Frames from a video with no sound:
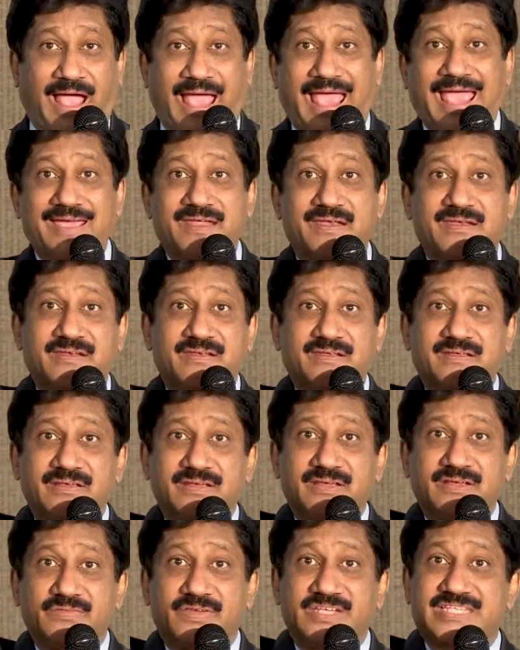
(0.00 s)
and
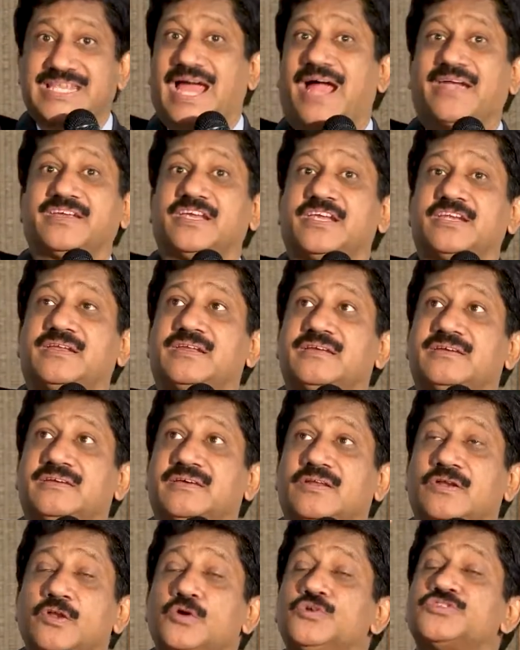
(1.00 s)
we started
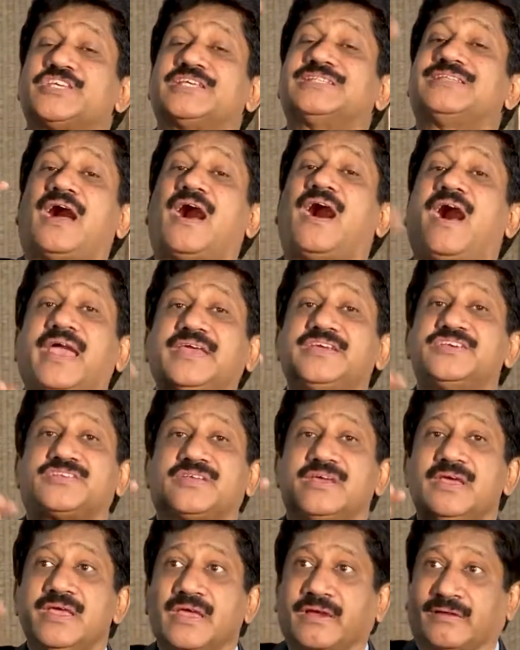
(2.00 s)
losing the
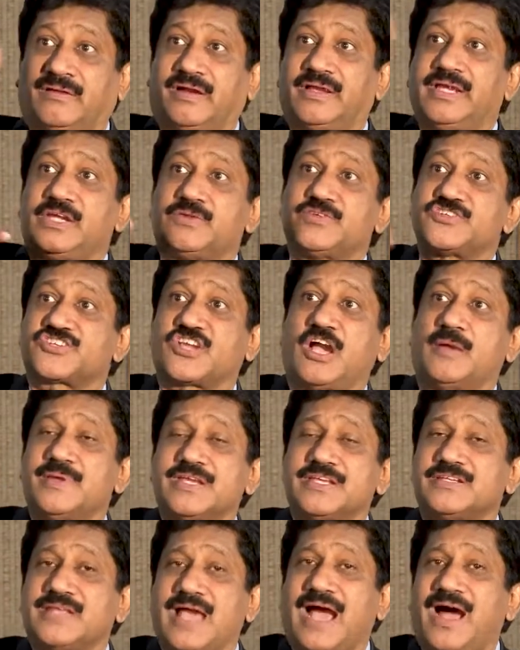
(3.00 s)
height. It was
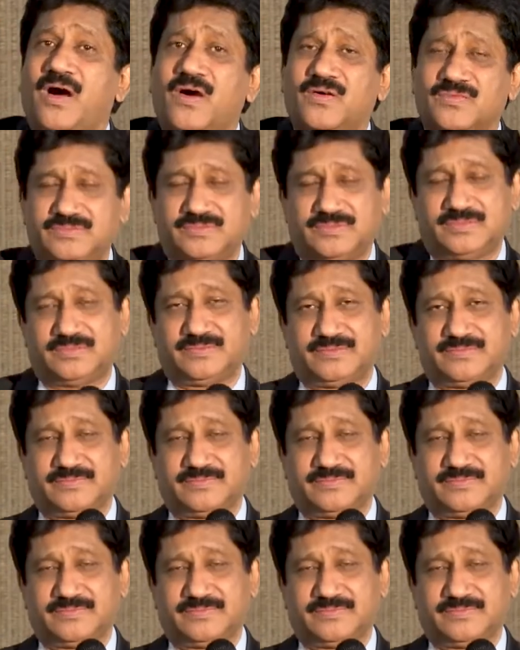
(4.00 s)
coming down.